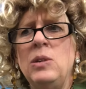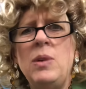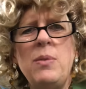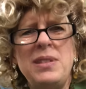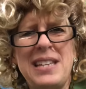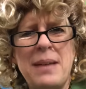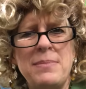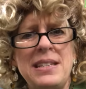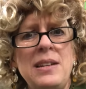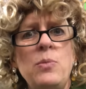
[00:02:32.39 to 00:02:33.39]
We were
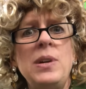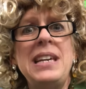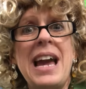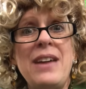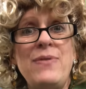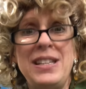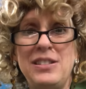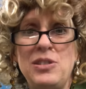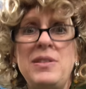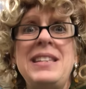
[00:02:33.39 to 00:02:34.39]
tempted and we gave in
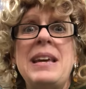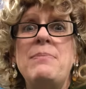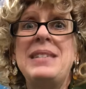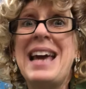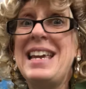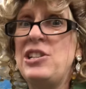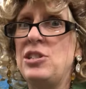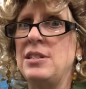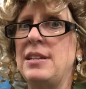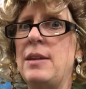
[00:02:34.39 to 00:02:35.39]
to the
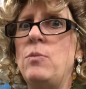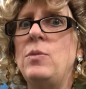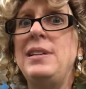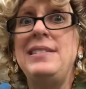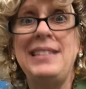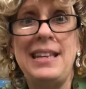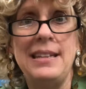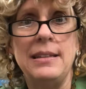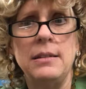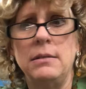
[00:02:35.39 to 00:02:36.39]
temptation and we
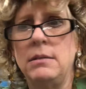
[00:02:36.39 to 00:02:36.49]
sinned.